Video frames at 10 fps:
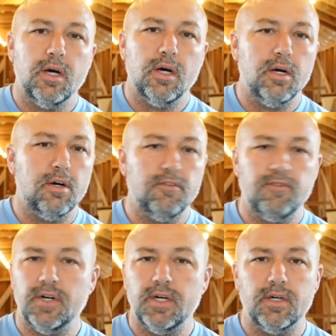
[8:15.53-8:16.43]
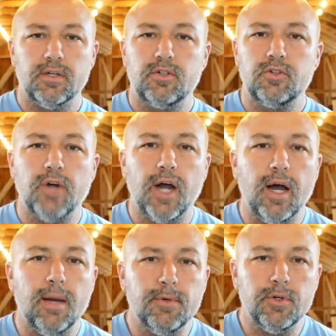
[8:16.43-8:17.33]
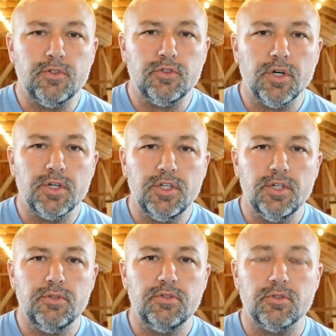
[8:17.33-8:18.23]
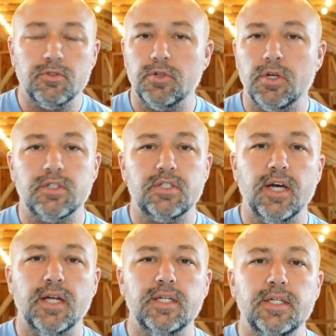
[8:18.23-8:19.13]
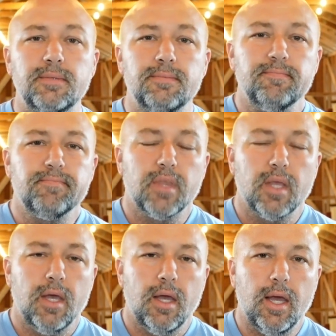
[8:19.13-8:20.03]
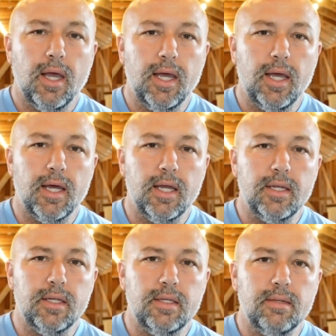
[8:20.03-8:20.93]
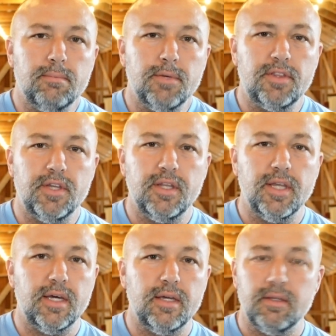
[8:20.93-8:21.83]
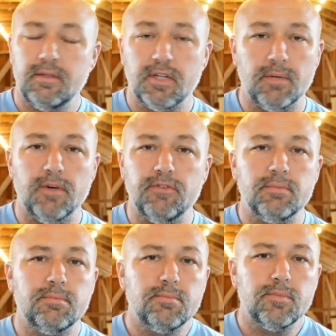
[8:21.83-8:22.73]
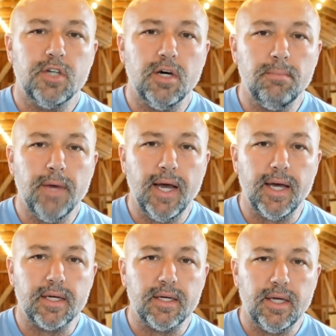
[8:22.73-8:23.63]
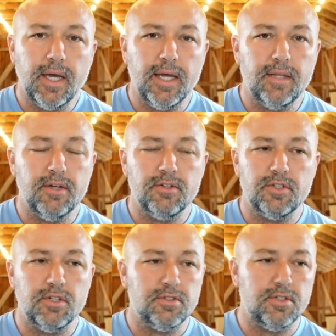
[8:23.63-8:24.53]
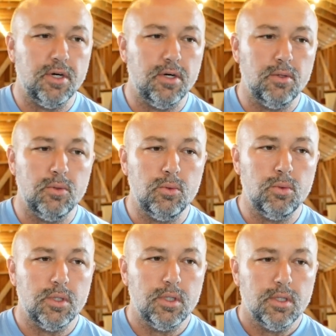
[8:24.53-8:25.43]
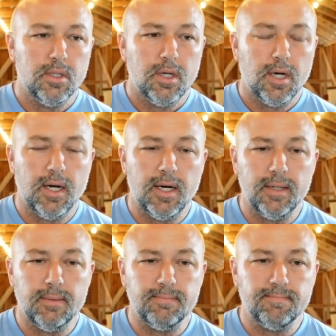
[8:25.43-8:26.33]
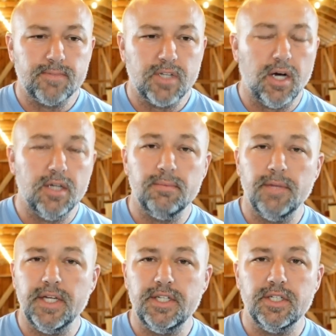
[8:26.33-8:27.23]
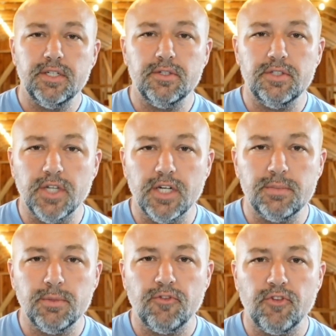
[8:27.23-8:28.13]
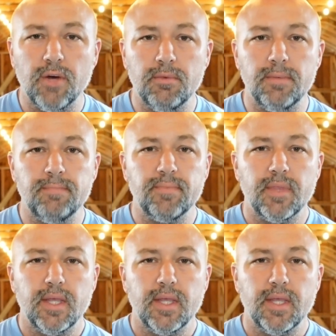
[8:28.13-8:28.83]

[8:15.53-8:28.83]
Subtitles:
crime or drug use or drug selling. But then some of them come back, and there's no condemnation or judgment from him.